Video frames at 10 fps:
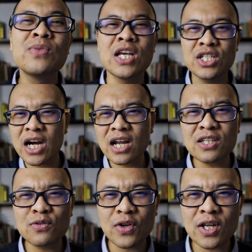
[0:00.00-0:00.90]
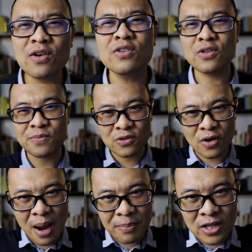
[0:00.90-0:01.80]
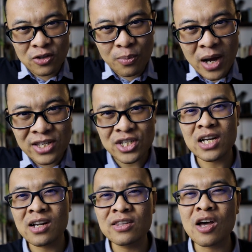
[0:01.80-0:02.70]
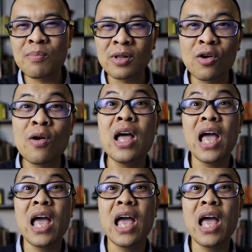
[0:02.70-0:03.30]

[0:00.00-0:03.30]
sharing this video, subscribing to my channel down below.